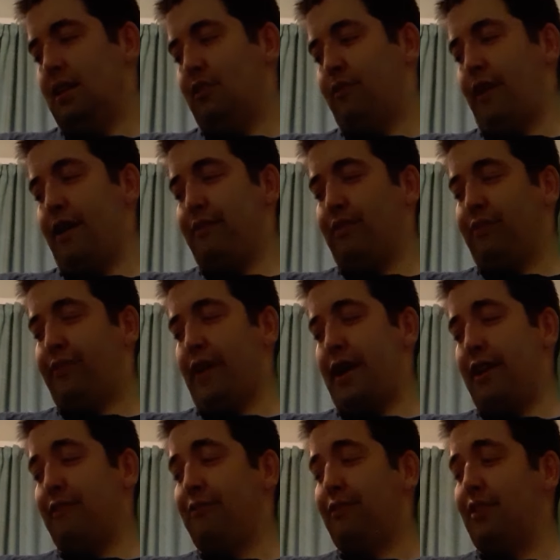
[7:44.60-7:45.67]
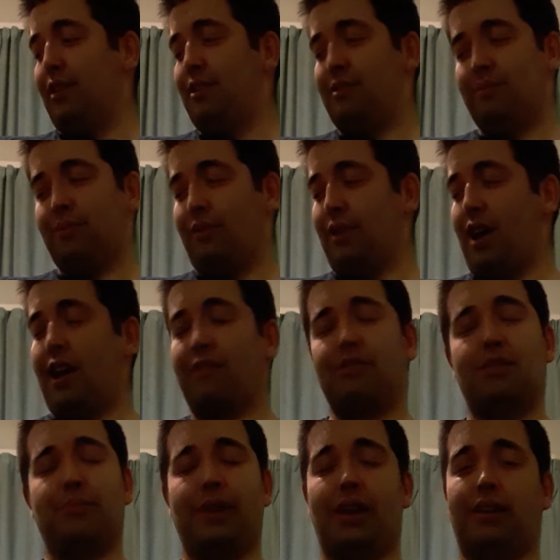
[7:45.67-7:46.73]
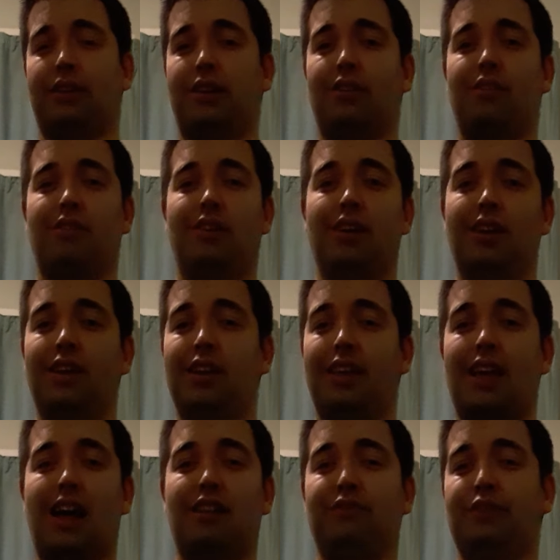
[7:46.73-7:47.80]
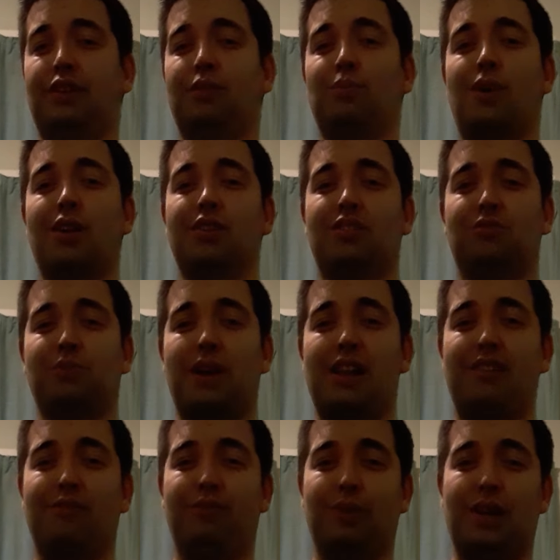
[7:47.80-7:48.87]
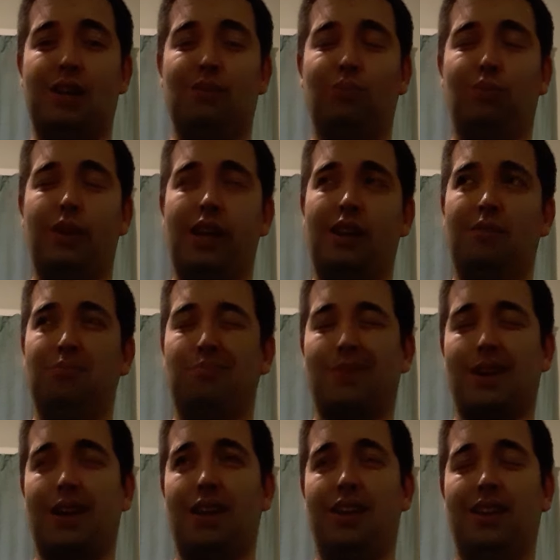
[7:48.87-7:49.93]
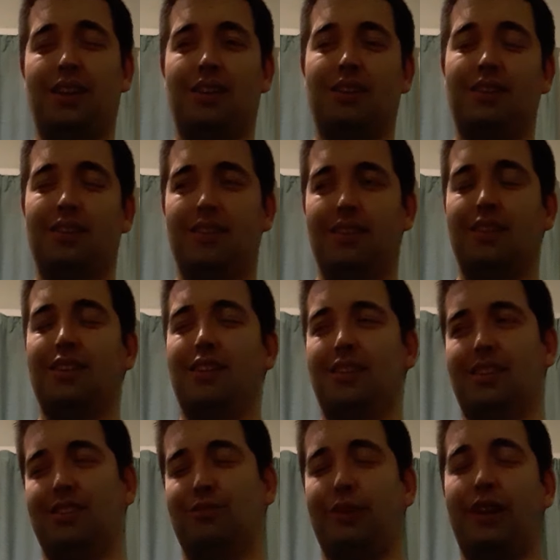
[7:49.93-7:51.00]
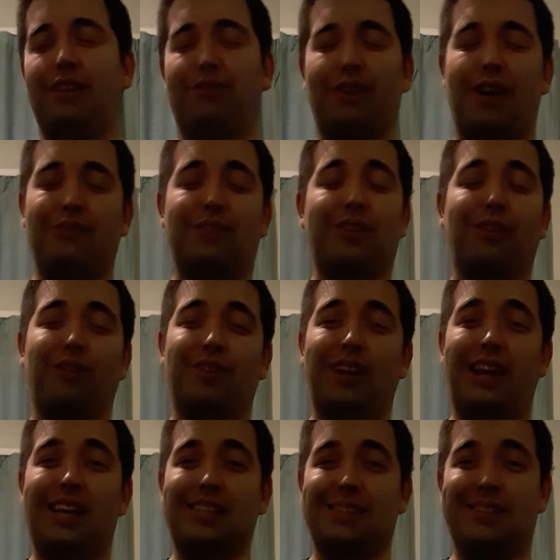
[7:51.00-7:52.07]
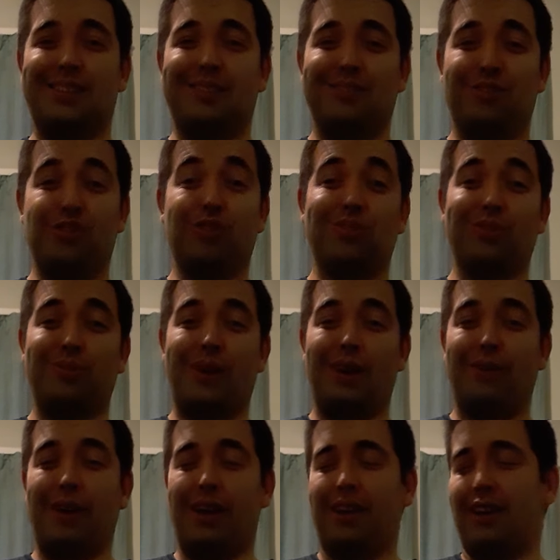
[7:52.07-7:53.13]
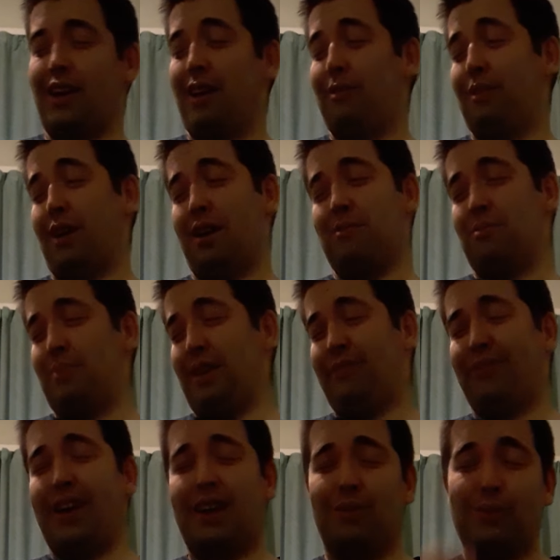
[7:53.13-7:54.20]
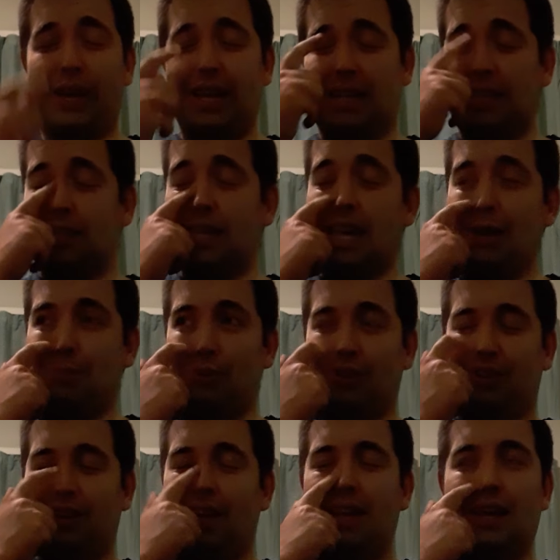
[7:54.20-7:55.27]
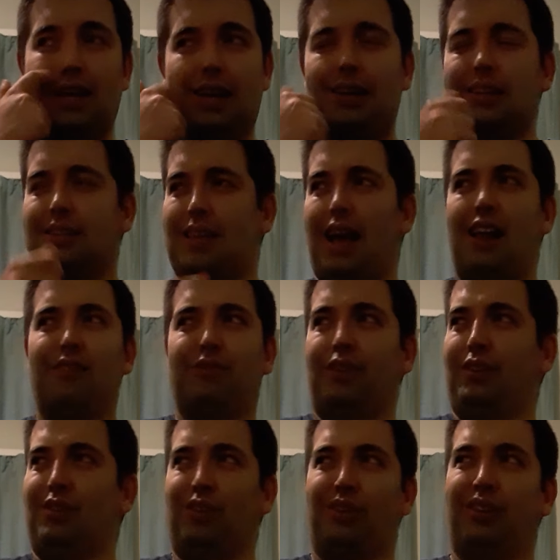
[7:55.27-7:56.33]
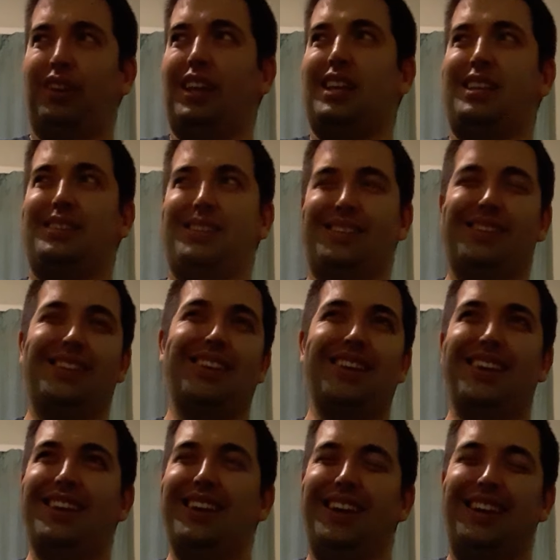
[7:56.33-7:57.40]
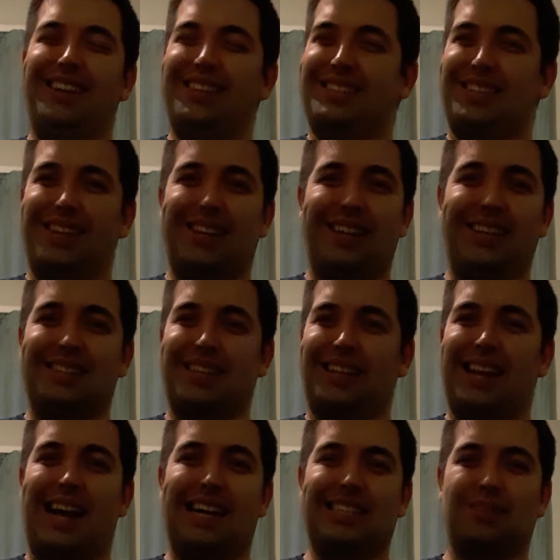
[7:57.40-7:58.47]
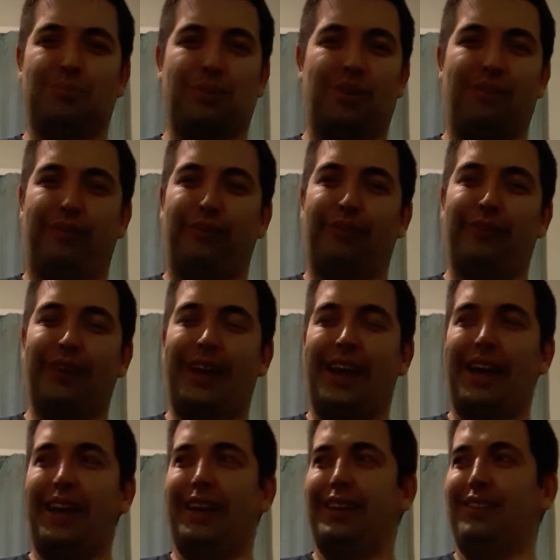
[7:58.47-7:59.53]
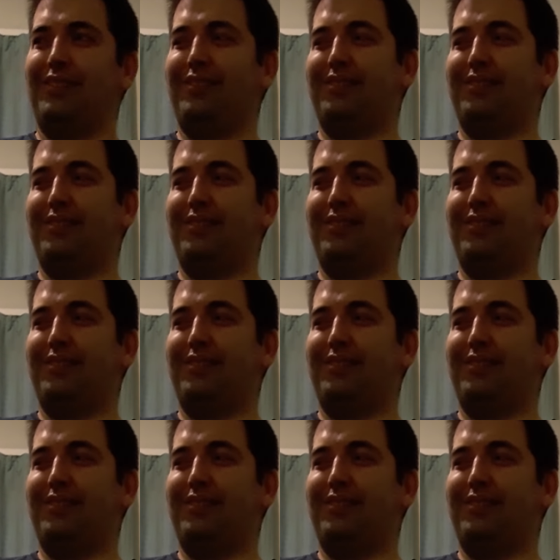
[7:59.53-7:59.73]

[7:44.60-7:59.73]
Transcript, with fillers: Five of oh five. We're not having a bet here. Galvin at one to twelve will win by twenty five to thirty lengths. Should do anyway. I I'm a big fan of wait and see, but this Galvin, look at he's he's a he's a class above. Uh,